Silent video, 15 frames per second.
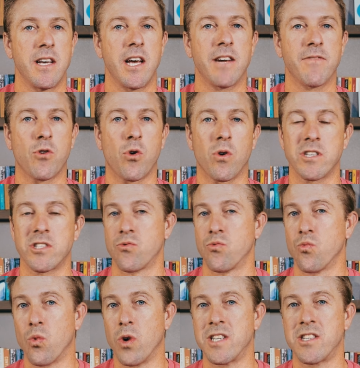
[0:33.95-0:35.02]
And of course,
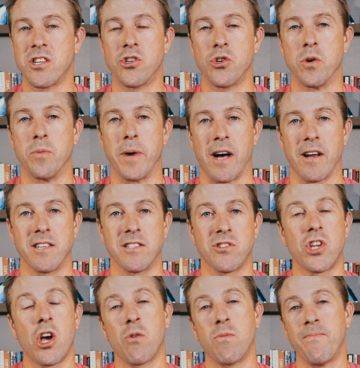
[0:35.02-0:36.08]
what to do about it.
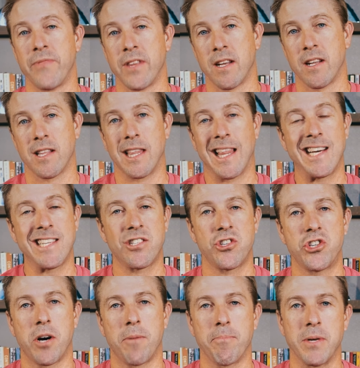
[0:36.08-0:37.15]
So let's
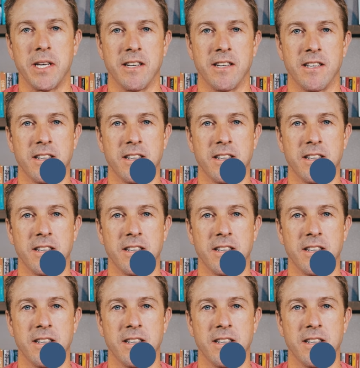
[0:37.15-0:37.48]
jump in.